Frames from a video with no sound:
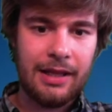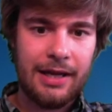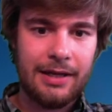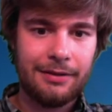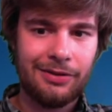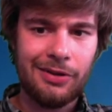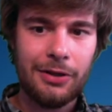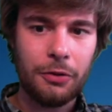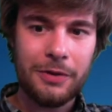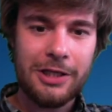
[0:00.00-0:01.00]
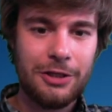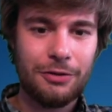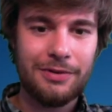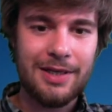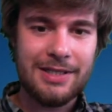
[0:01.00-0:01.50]
that the green
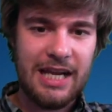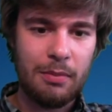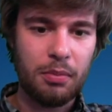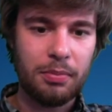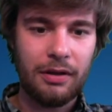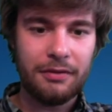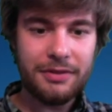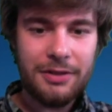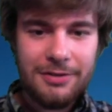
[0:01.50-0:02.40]
screen is capable of.